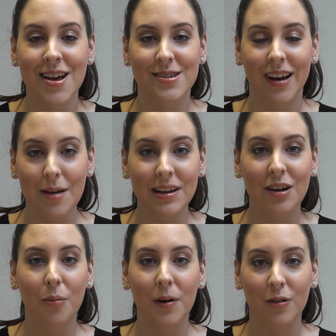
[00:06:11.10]
So let me
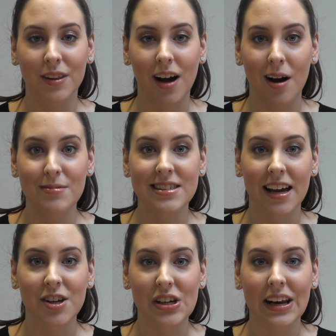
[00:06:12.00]
know below in the comments
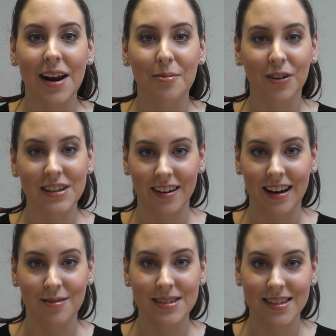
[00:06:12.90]
section, and I'm going to
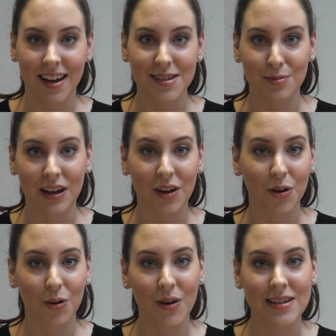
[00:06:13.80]
announce next week
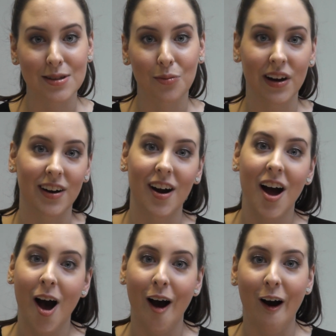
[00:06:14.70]
who is the winner
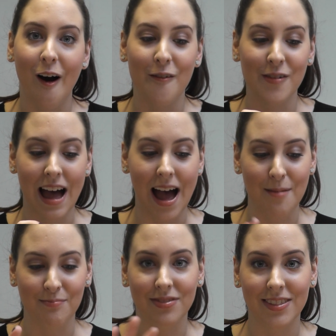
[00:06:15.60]
of
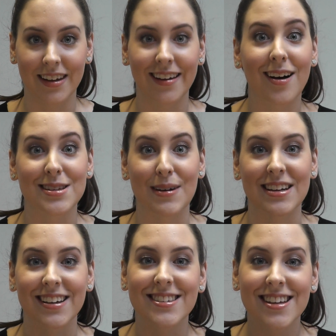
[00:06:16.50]
the
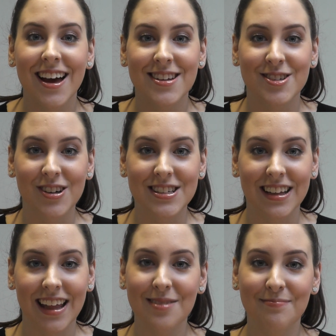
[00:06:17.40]
cosmetics. Talk to
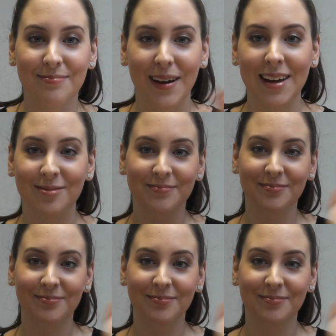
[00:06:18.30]
you then. Bye.